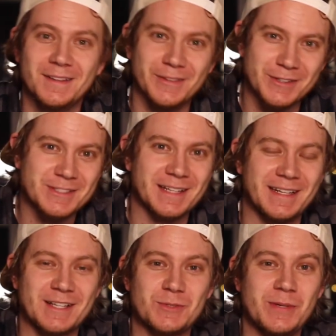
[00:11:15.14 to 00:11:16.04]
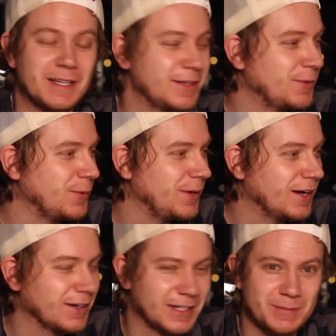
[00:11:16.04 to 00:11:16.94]
Looks like next week we
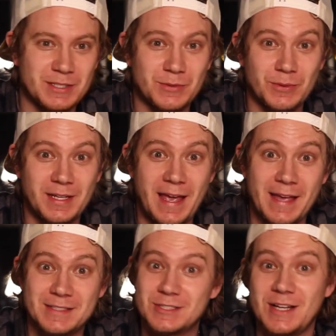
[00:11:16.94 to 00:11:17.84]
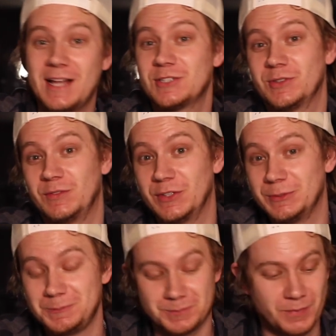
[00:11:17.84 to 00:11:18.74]
are going to be doing a scotch
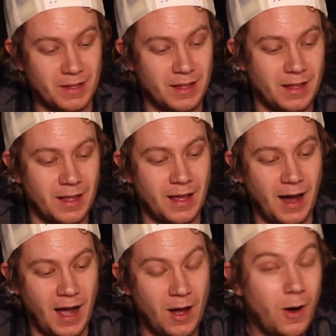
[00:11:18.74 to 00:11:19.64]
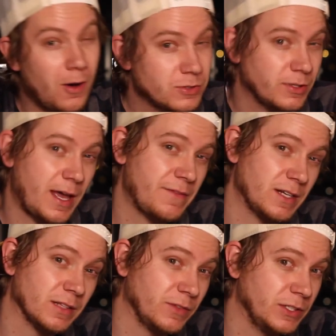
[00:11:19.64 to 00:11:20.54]
review. I also have
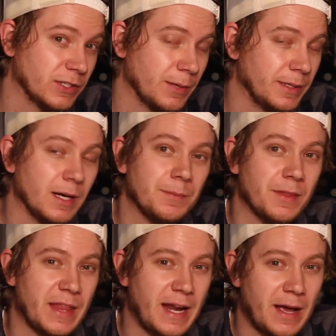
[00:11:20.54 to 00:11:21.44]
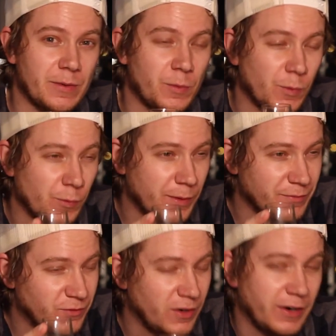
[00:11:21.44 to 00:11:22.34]
another video coming up that I
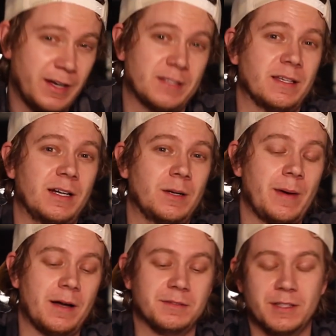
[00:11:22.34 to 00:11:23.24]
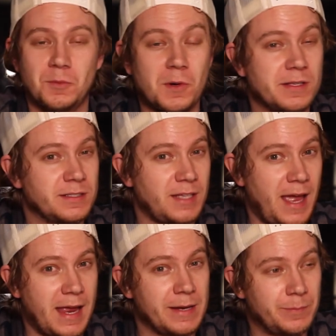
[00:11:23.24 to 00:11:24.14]
am very excited about. There was
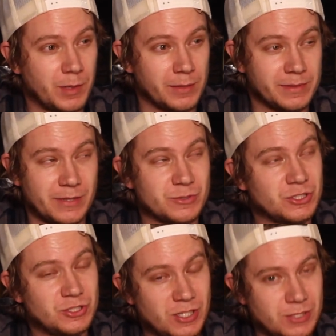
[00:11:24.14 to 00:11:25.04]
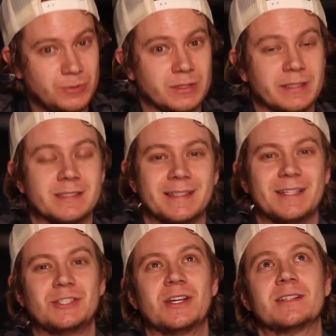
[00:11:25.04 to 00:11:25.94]
a bourbon that was just released that I
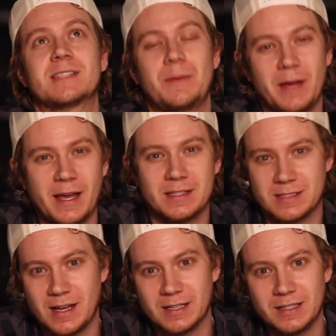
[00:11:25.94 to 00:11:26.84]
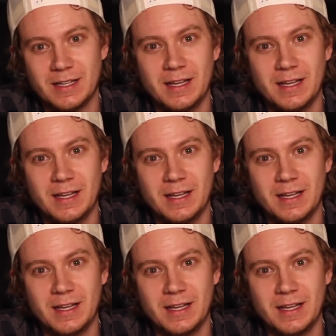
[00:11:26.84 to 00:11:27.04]
just got my hands on